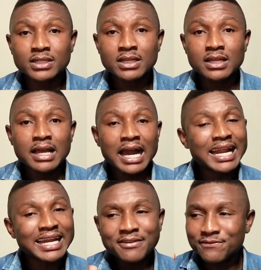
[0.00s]
And I
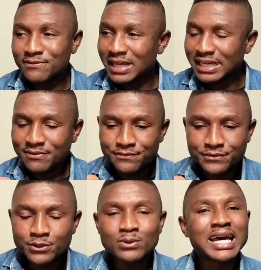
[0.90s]
didn't, I didn't
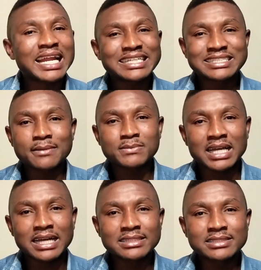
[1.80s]
feel that
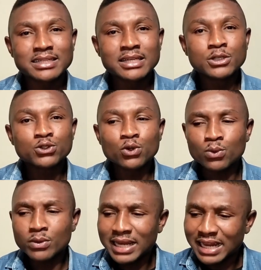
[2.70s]
acceptance. So
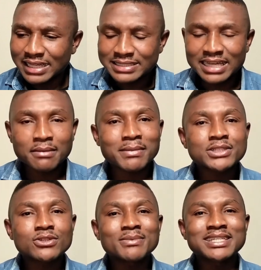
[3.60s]
when I started
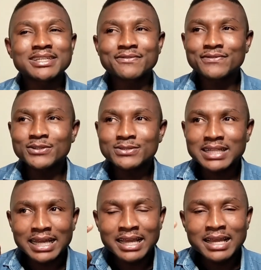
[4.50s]
masturbating, it feels
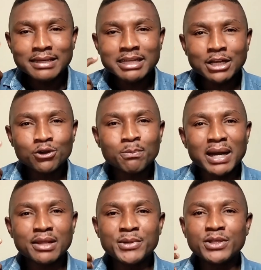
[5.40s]
like that
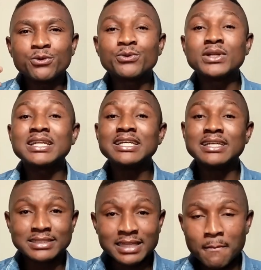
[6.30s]
dopamine
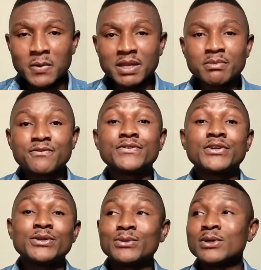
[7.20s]
release made me
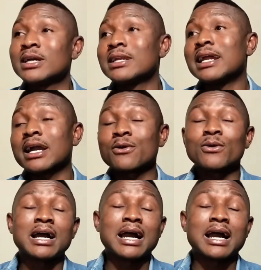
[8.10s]
feel like, oh, ah,